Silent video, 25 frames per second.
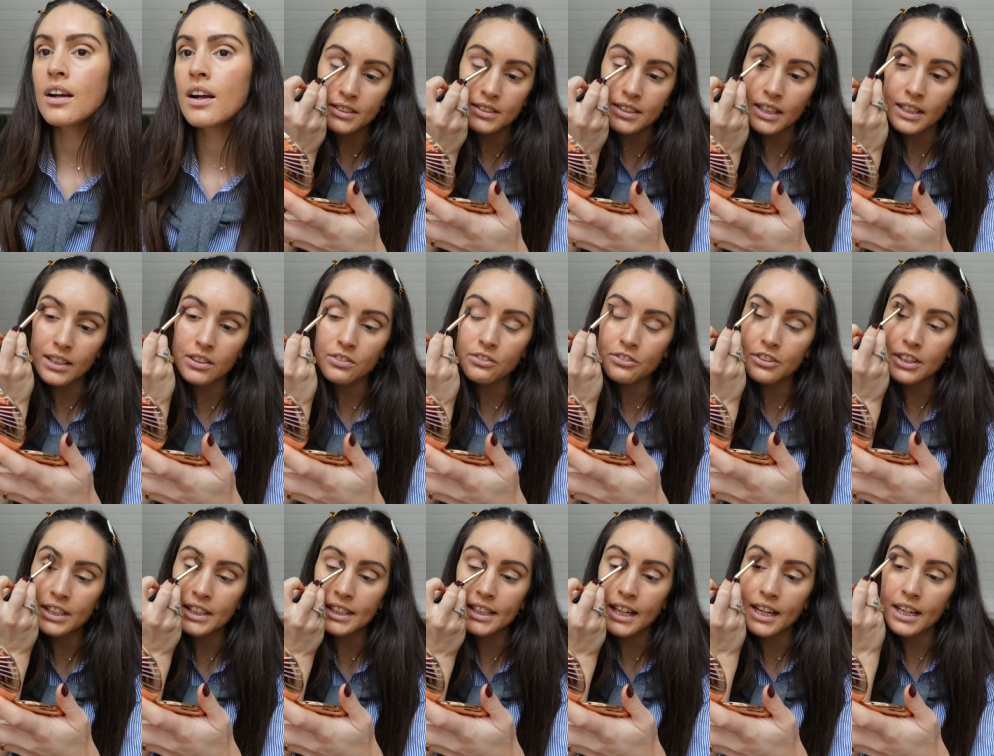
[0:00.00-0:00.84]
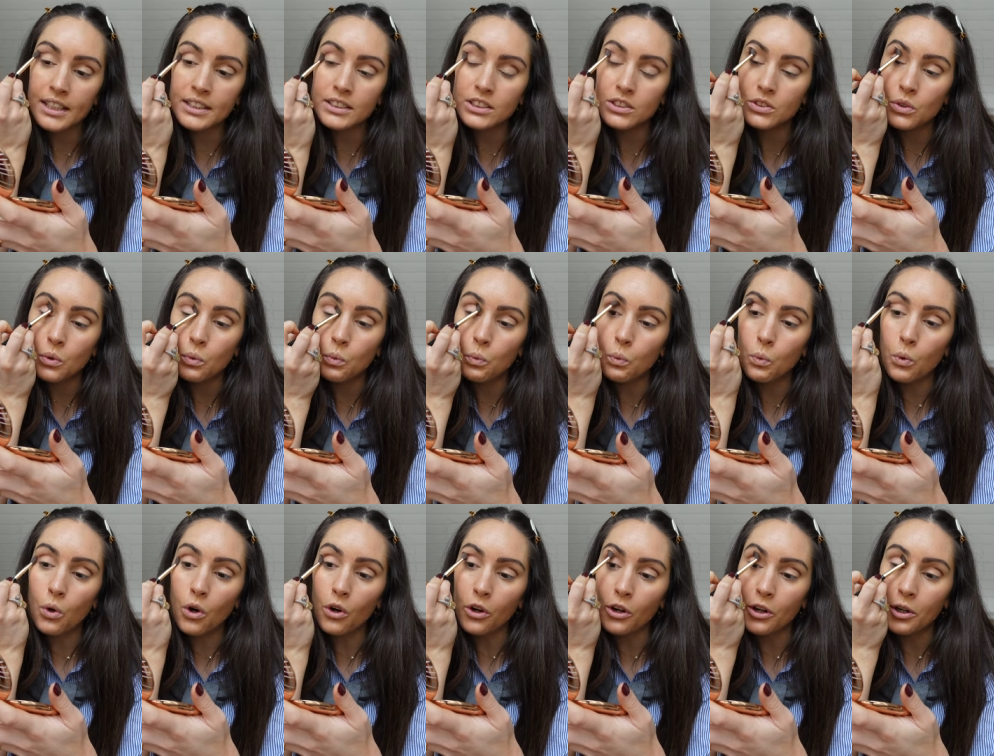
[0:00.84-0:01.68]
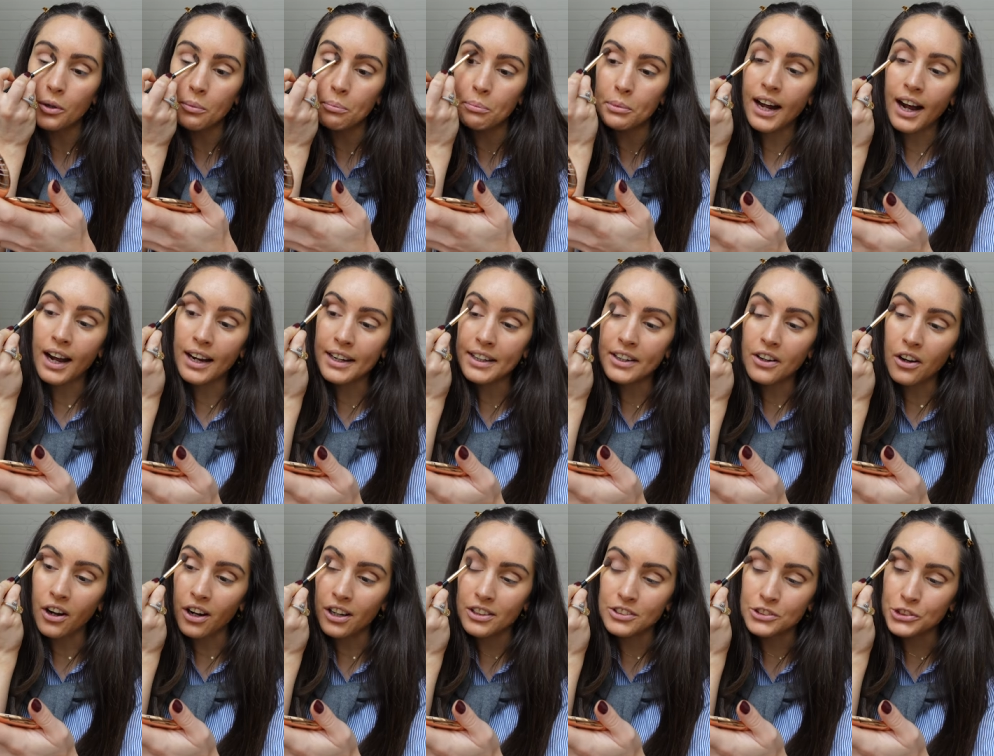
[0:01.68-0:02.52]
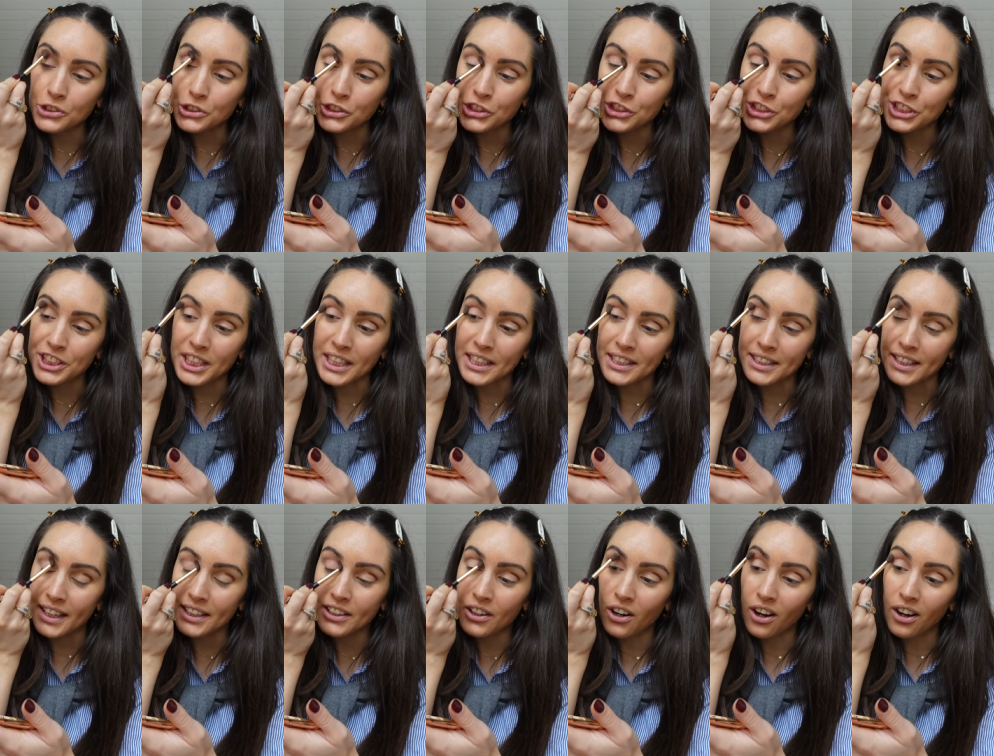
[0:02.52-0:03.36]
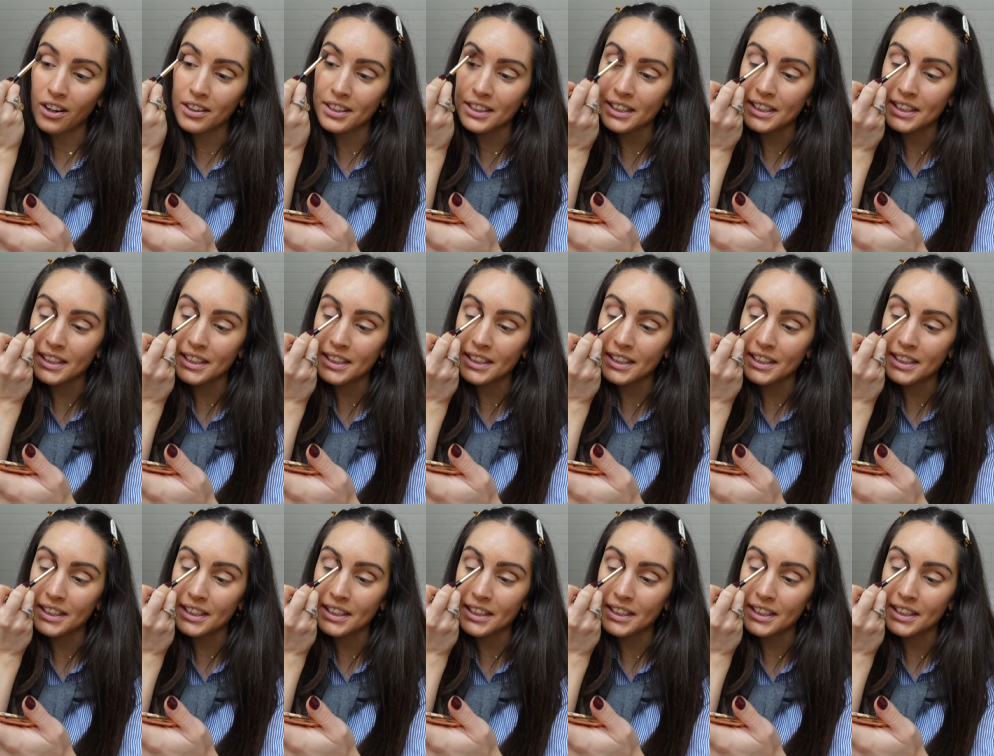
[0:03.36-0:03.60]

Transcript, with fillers: It's like a very nice warm eye contour shade, I call